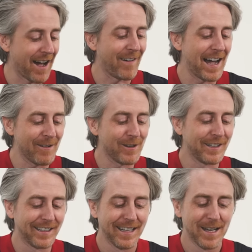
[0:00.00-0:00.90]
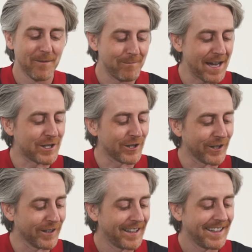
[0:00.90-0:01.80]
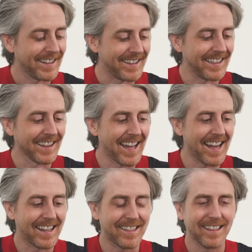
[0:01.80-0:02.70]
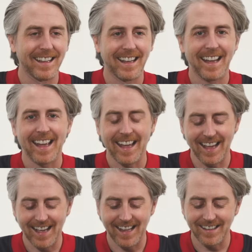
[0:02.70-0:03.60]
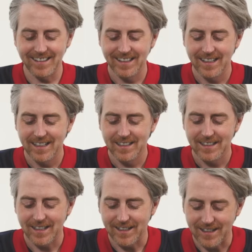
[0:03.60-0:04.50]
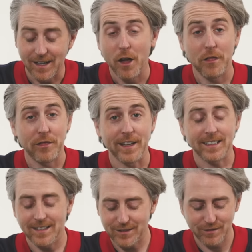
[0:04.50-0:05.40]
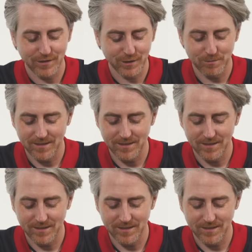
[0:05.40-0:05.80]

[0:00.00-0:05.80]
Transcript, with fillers: now I will measure the length and uh, thickness of this